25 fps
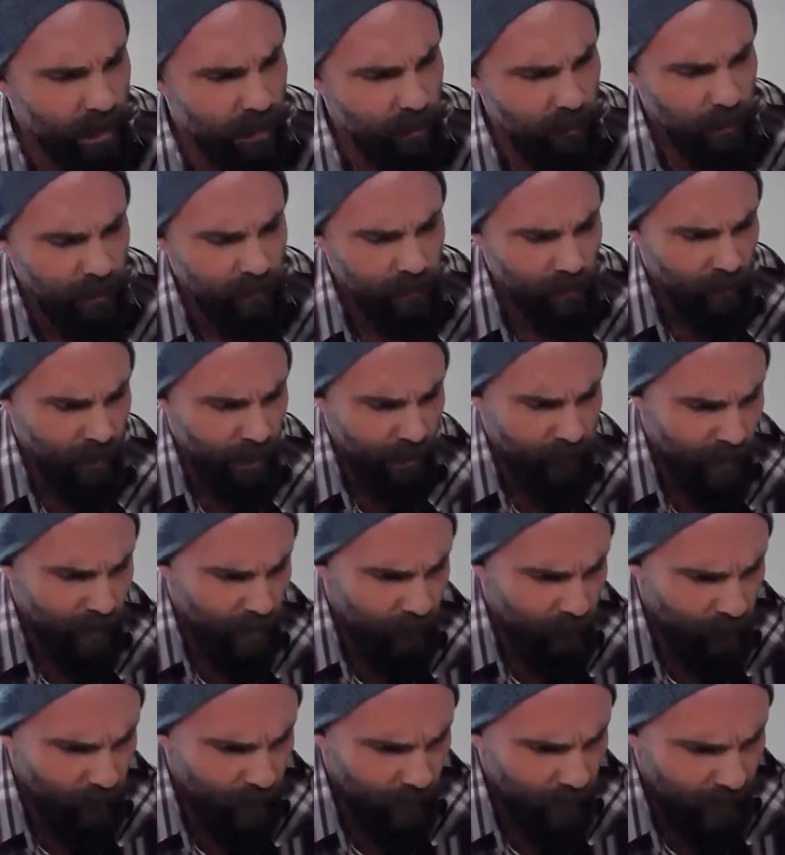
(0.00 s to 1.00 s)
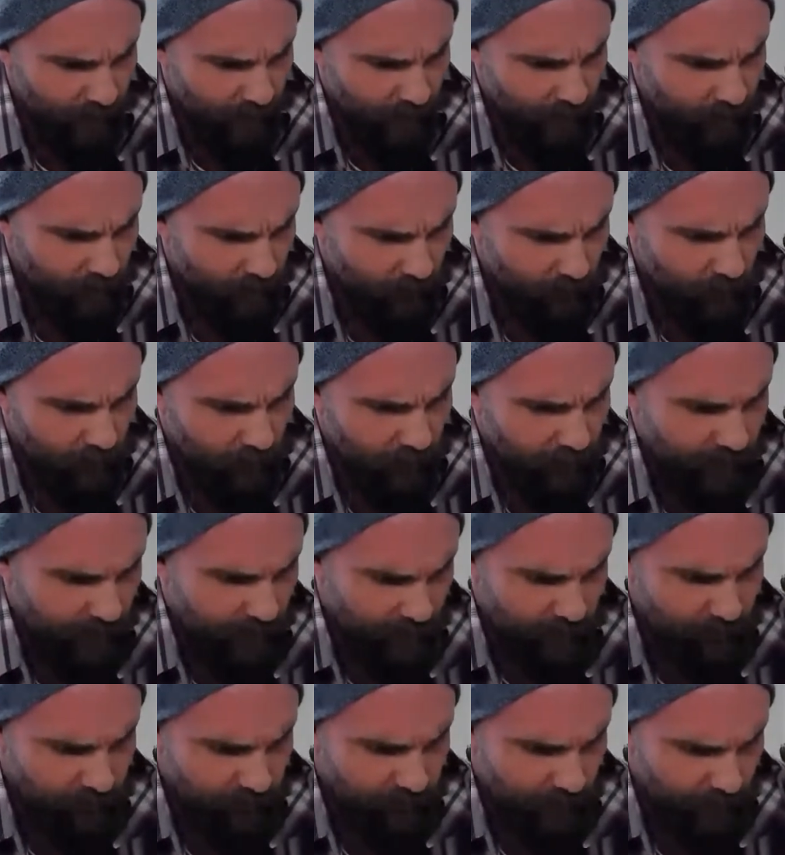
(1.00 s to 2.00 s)
know, this will give you a really
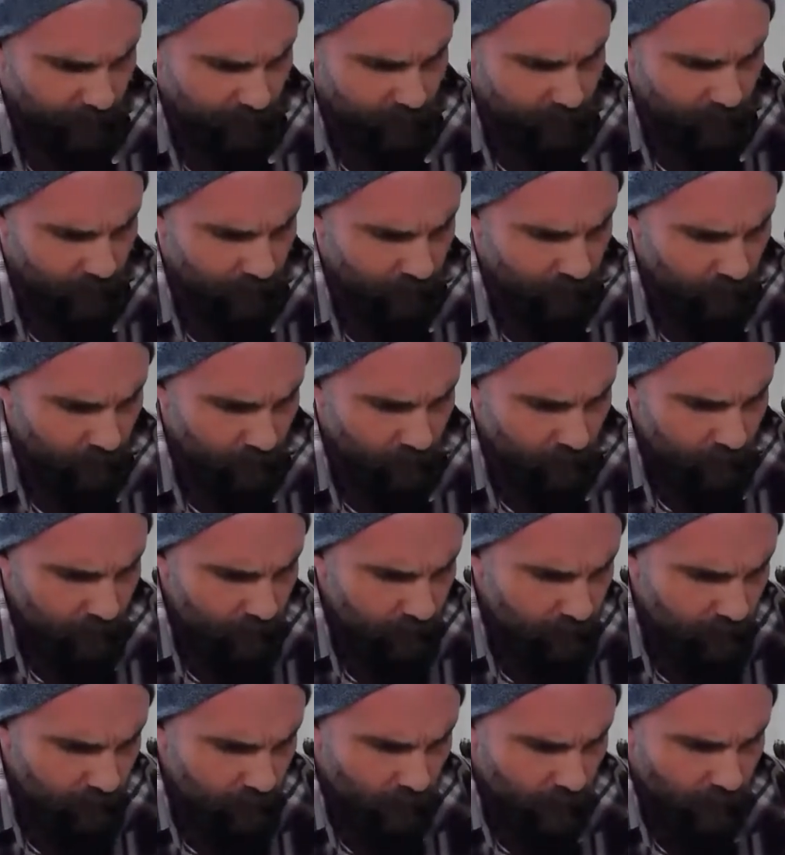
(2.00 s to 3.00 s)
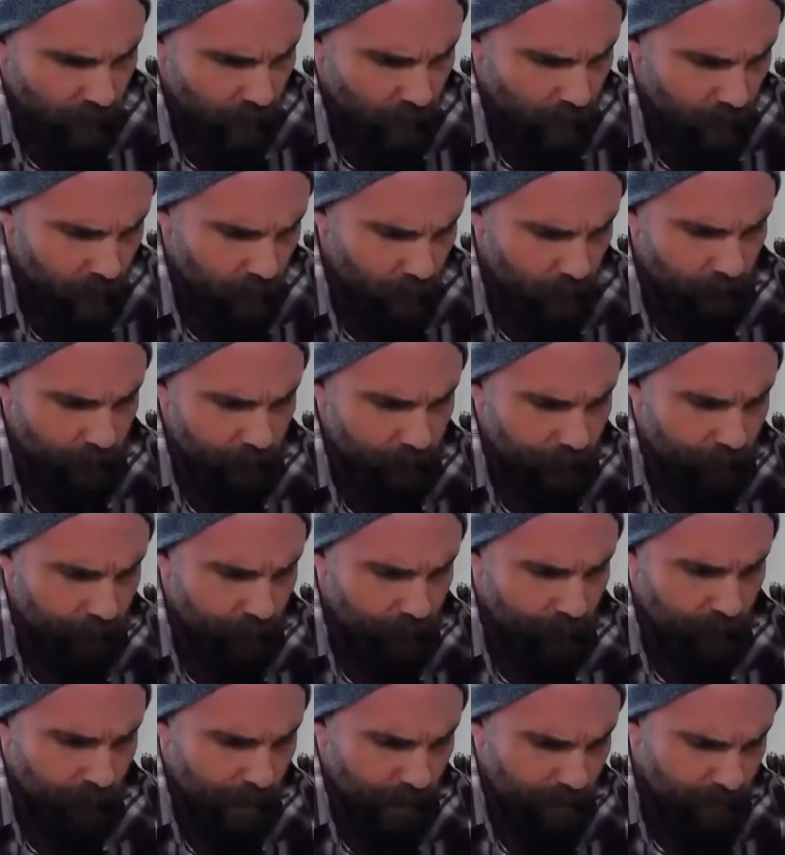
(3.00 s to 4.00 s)
nice finish.
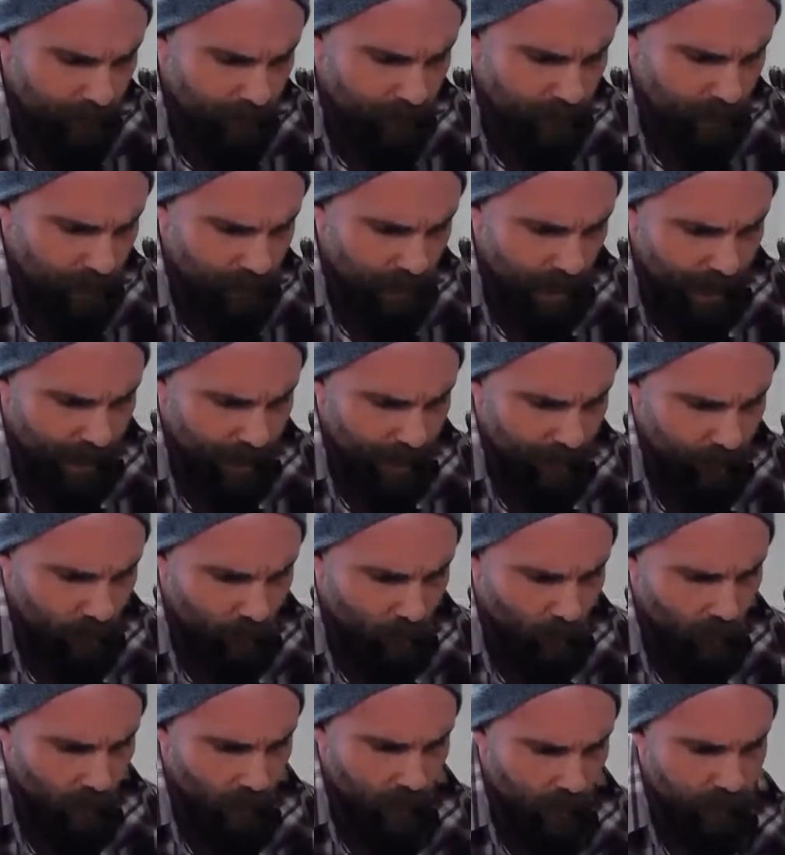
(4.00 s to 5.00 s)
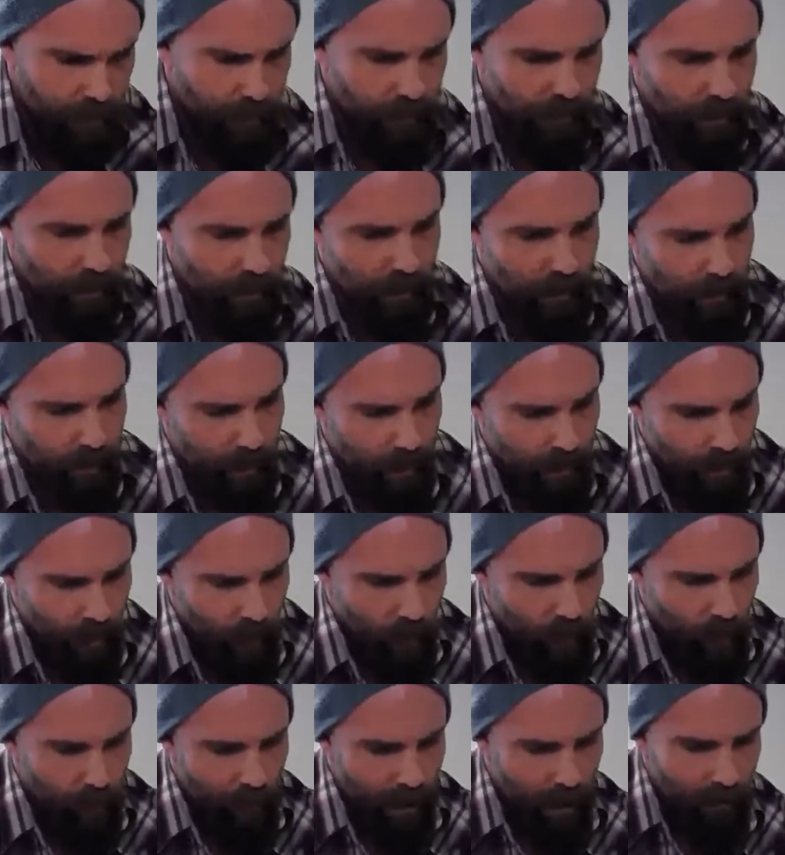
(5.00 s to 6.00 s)
So this is the second course.
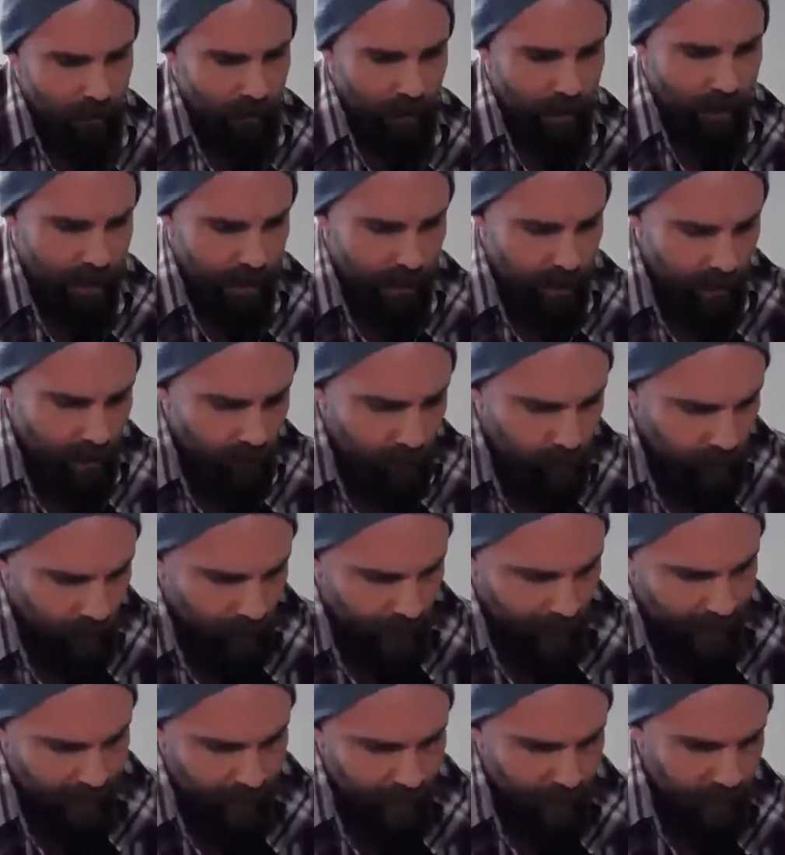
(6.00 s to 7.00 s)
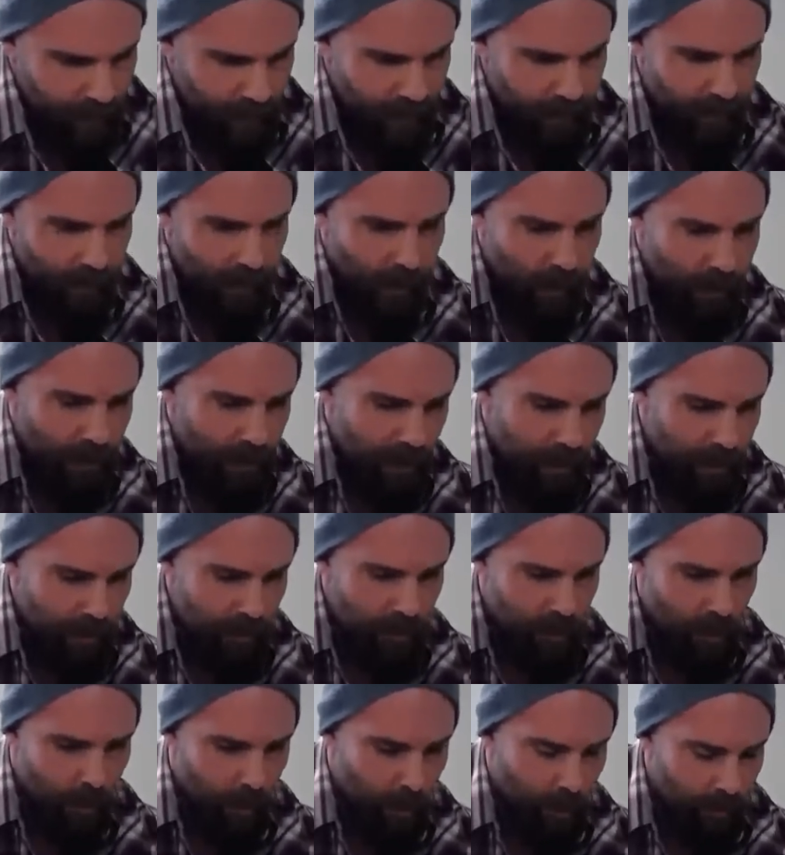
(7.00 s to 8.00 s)
We're melting it into place. And then the
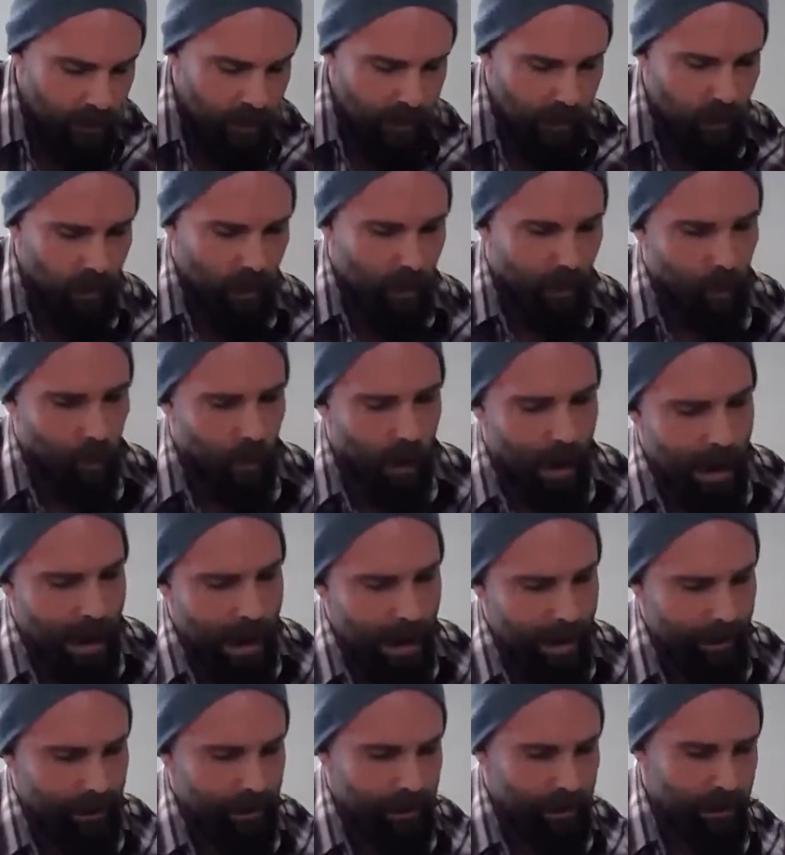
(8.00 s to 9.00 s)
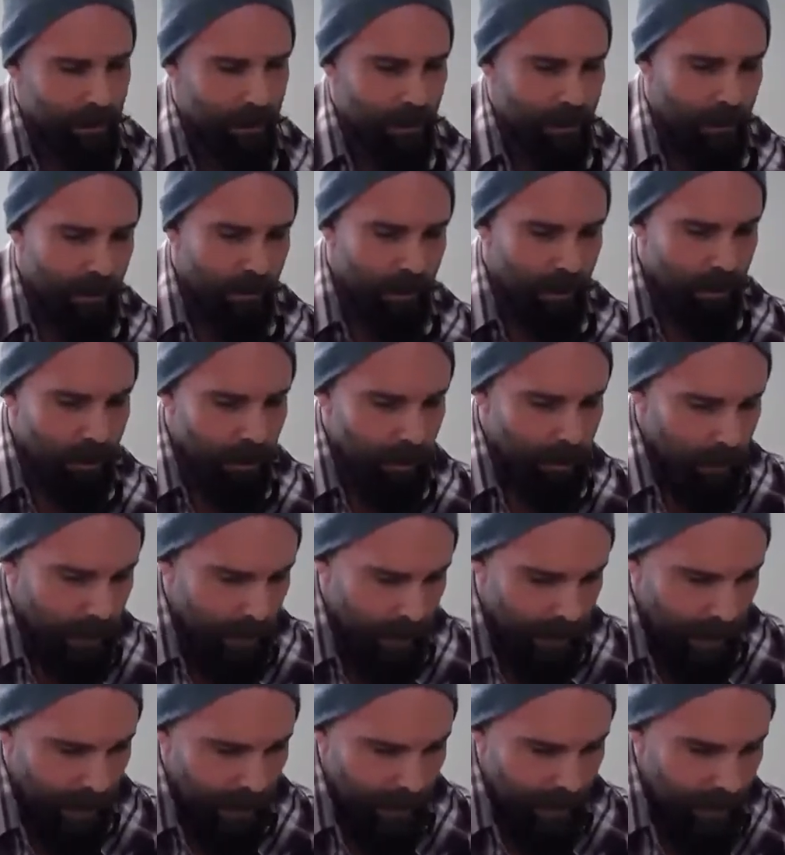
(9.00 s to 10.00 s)
third course, we'll wax
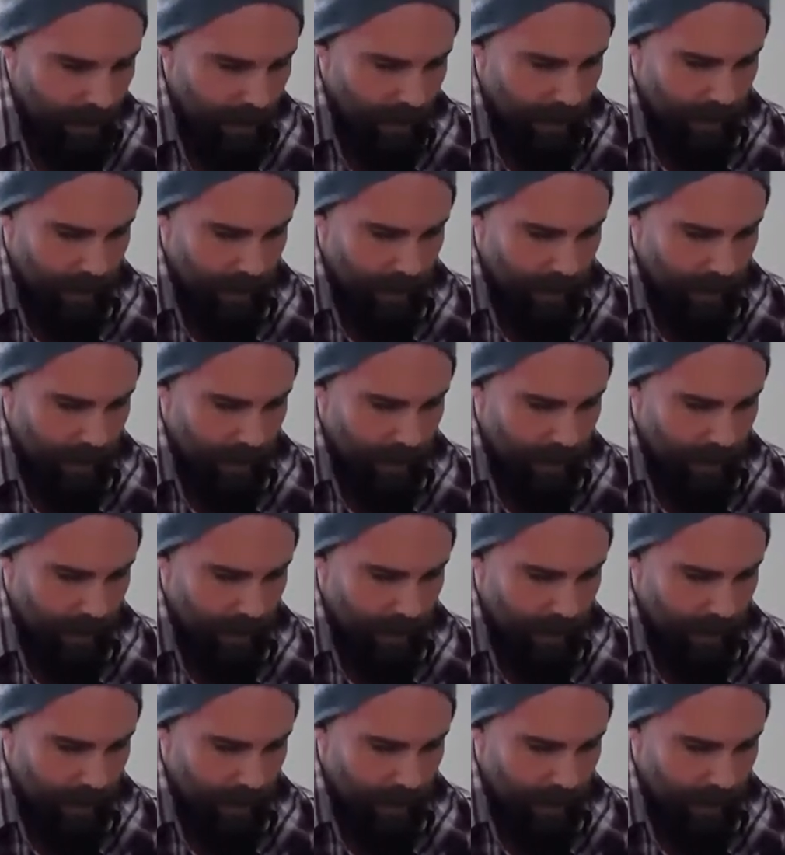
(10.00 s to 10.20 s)
and